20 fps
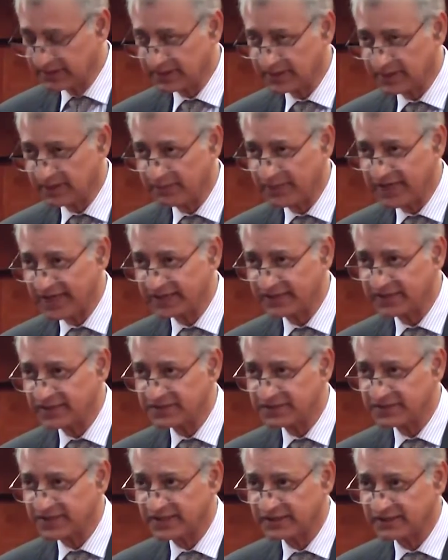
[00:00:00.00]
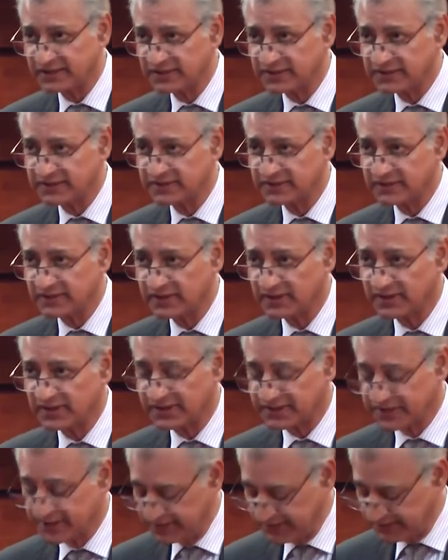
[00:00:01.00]
the banking sector's
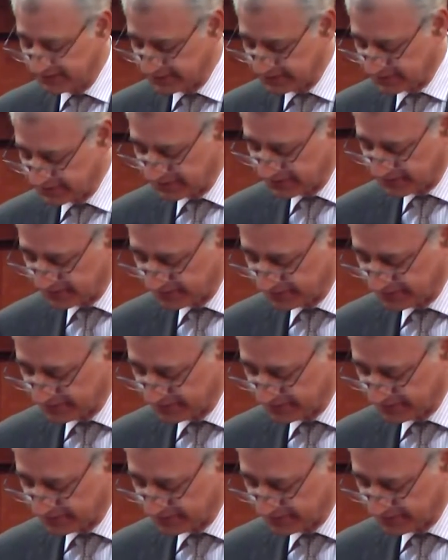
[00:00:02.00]
resilience.